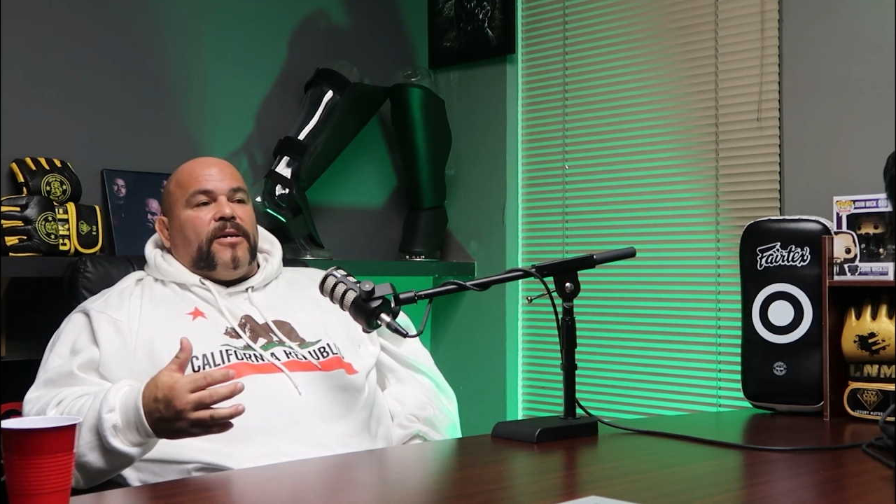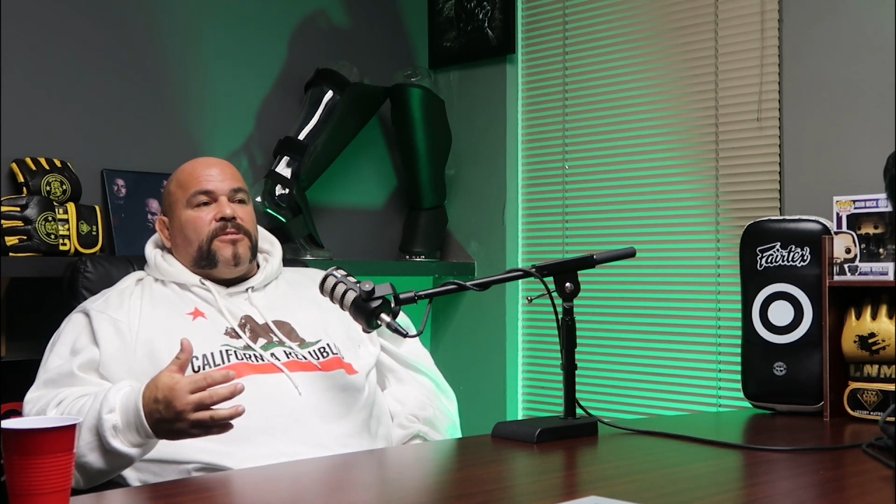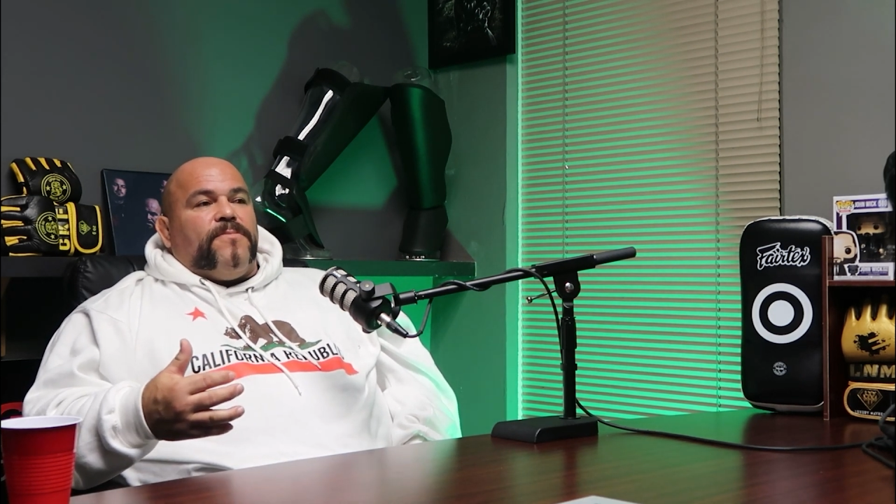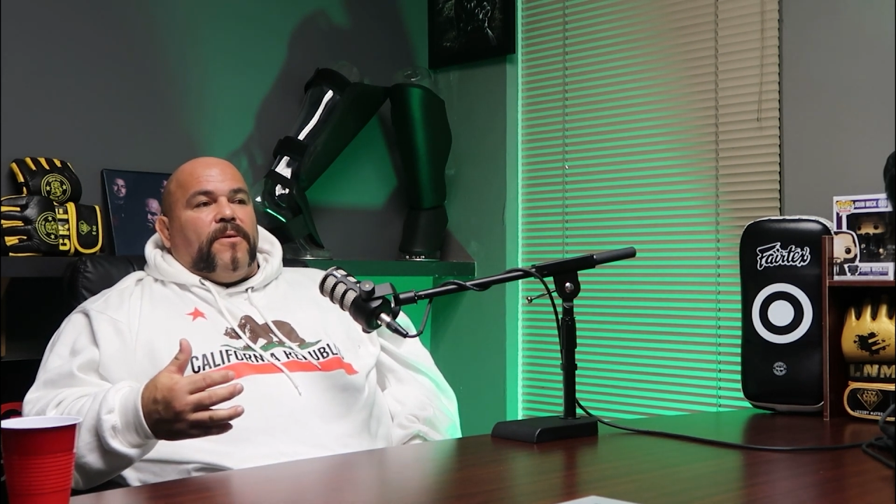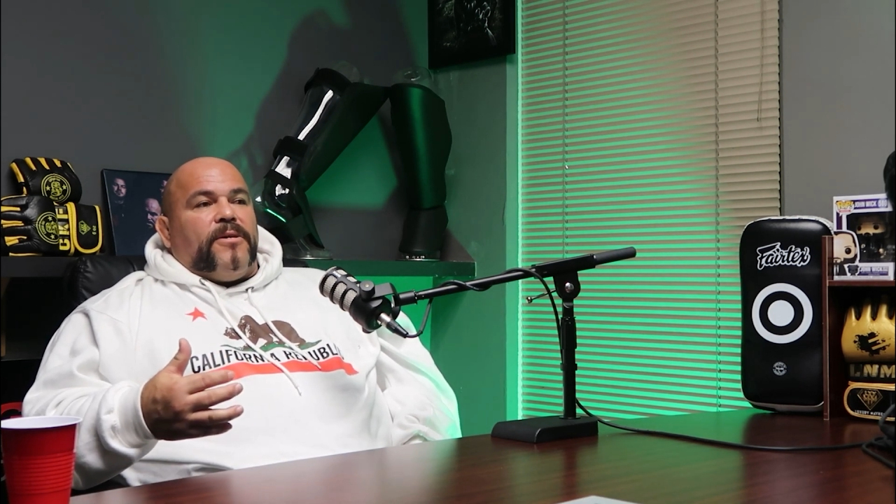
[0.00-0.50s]

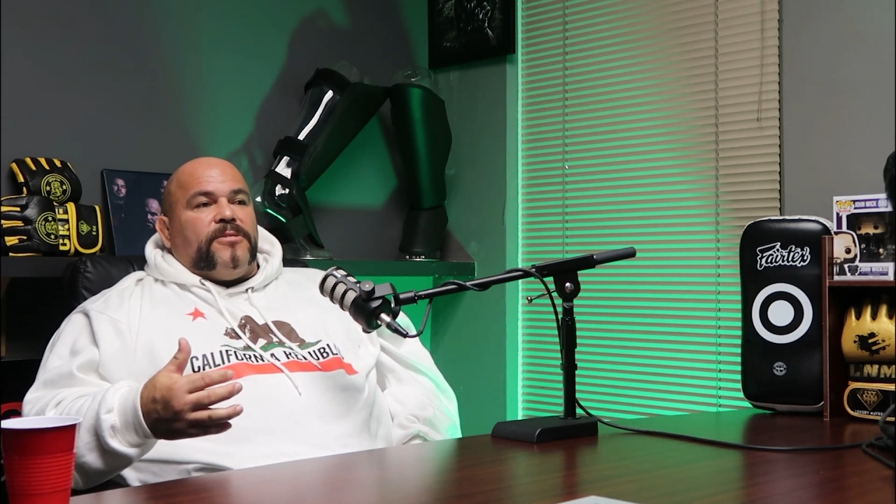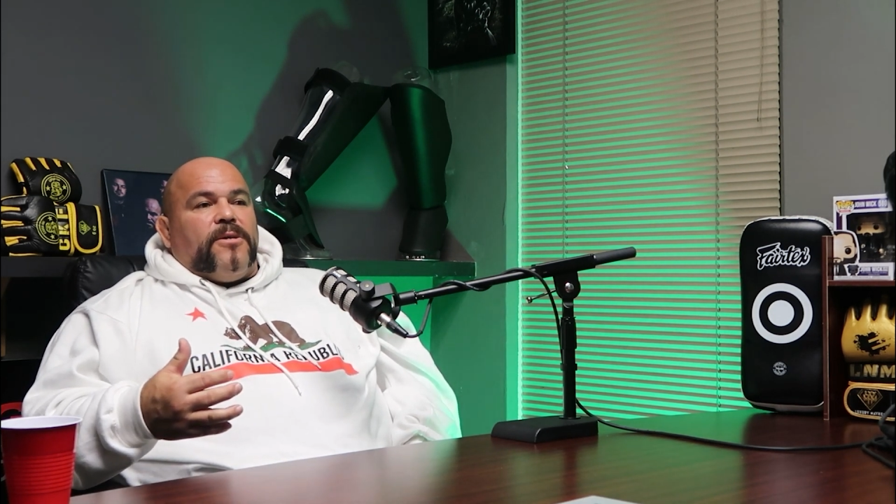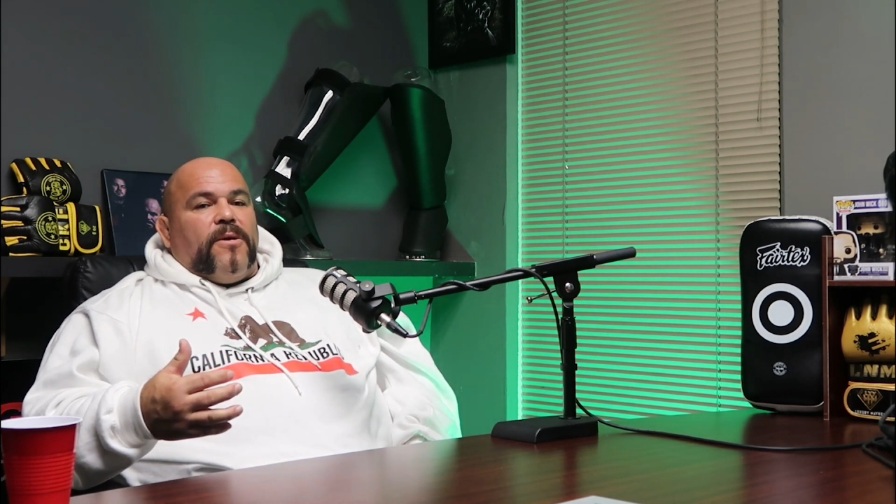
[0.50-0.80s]
as far as